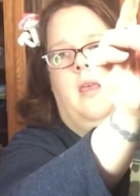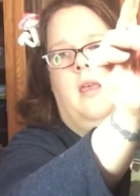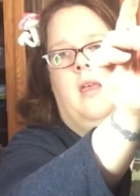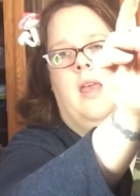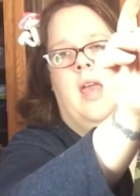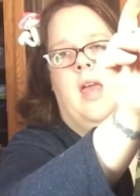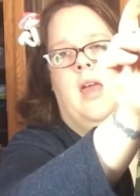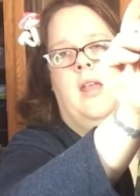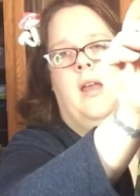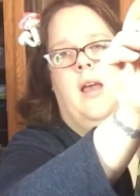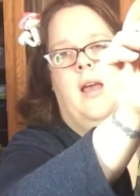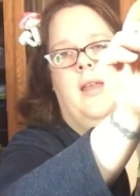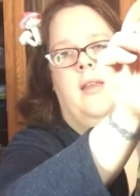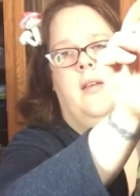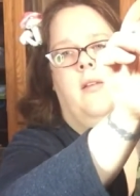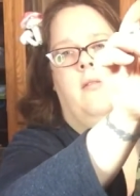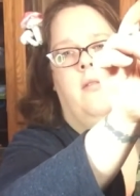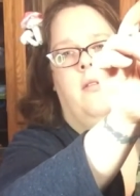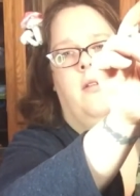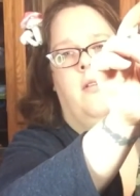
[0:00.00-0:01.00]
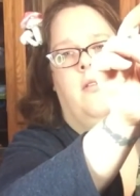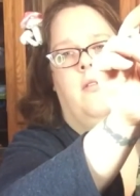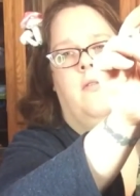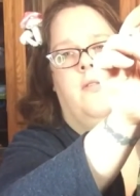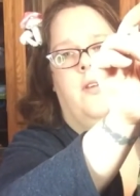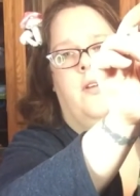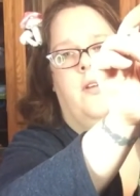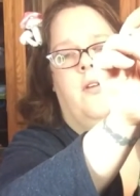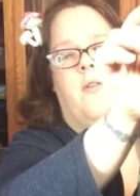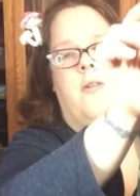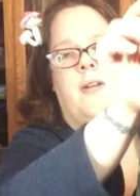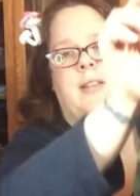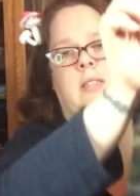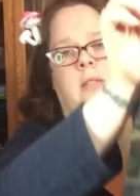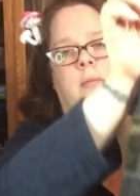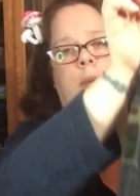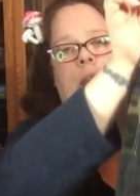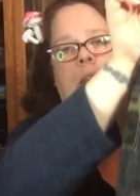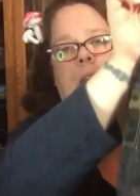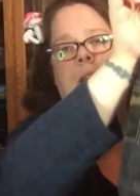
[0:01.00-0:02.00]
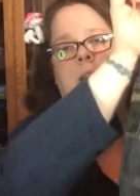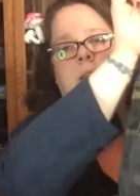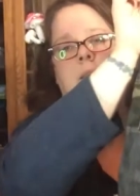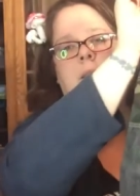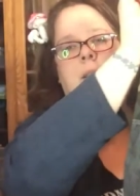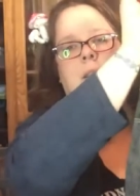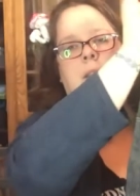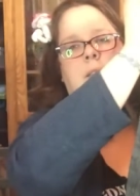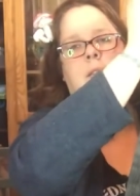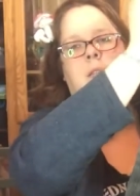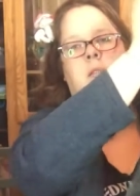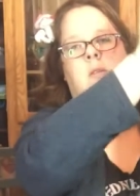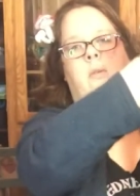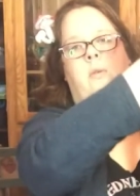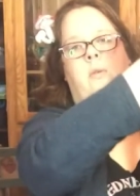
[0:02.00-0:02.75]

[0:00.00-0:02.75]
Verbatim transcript: Again, I don't know if they're going to be his his